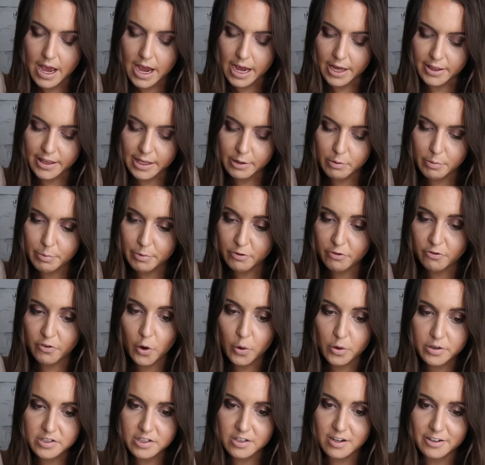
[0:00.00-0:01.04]
I think we've been
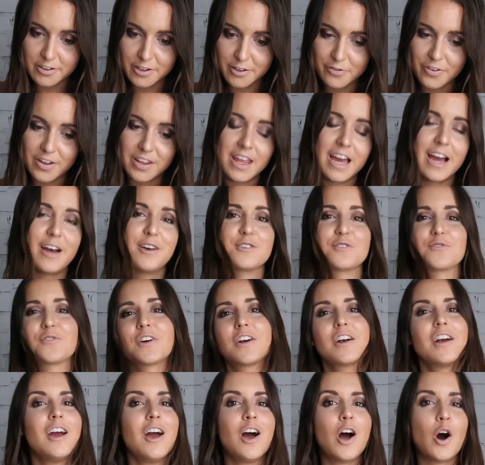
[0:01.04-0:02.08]
focusing on your fifth house
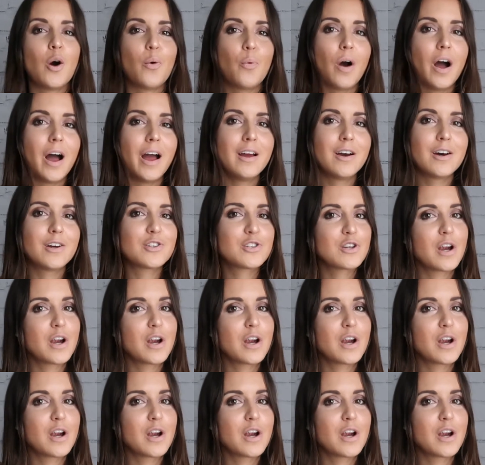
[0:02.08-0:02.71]
for a while,